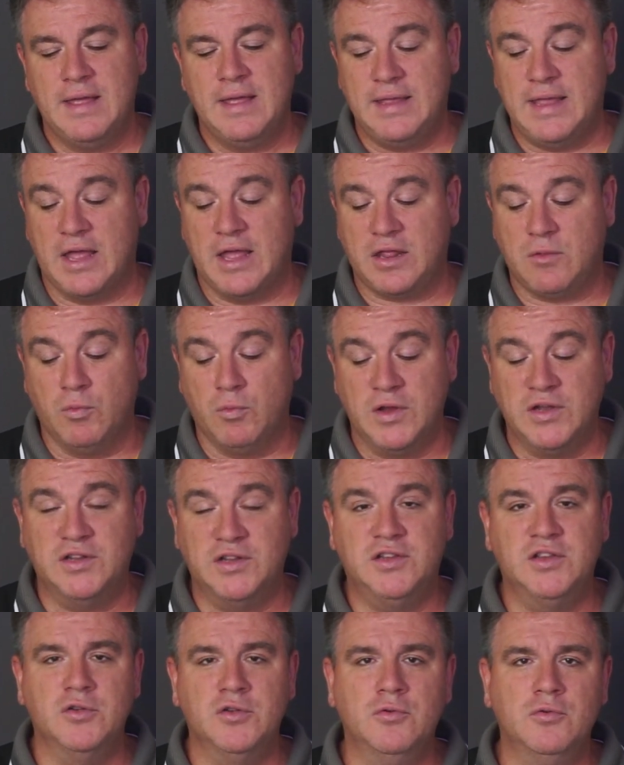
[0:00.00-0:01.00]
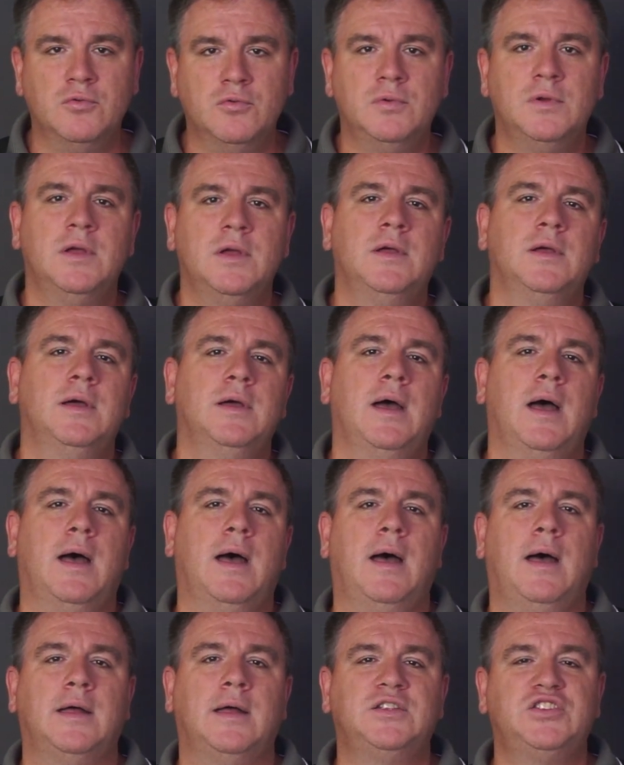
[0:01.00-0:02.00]
yes, we do
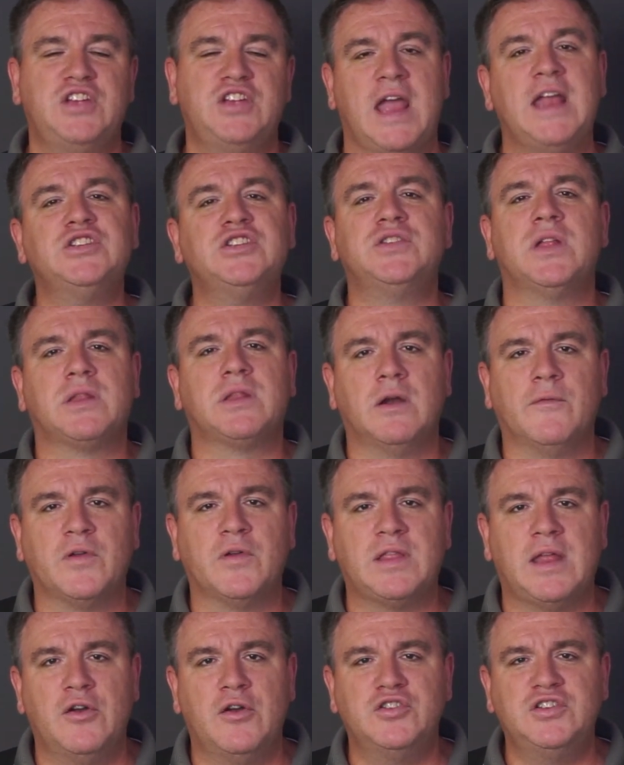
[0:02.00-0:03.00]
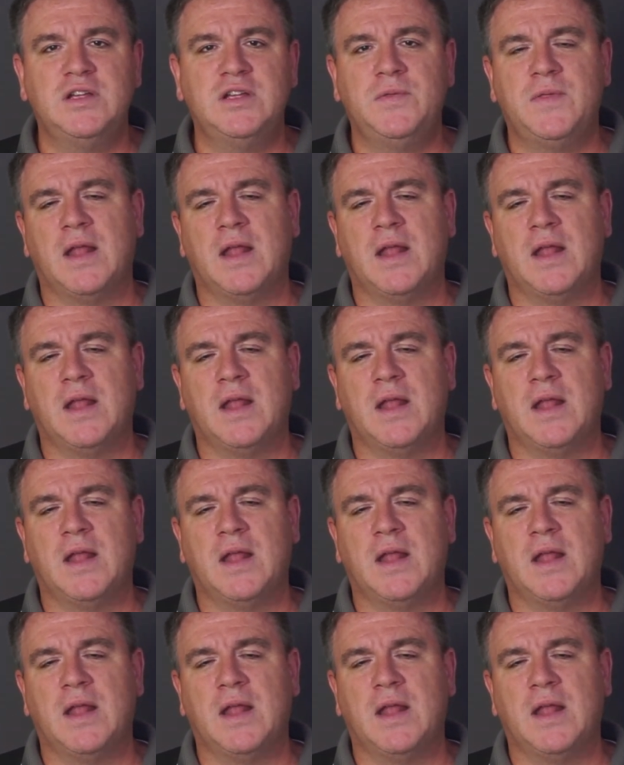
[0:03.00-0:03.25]
change the surface energy.